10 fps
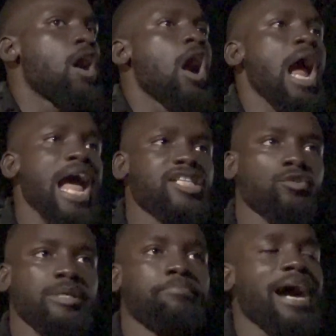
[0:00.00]
are
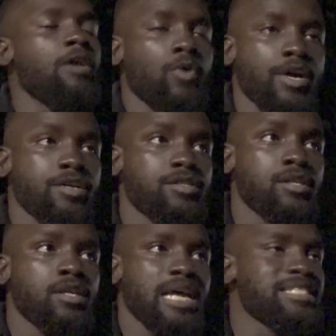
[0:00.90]
actually bywords.
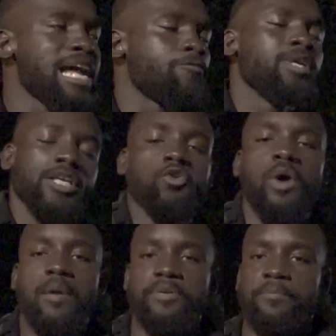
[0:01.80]
That's not really
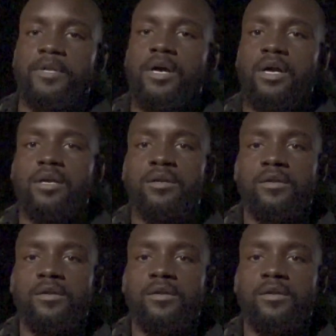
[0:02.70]
who our people are.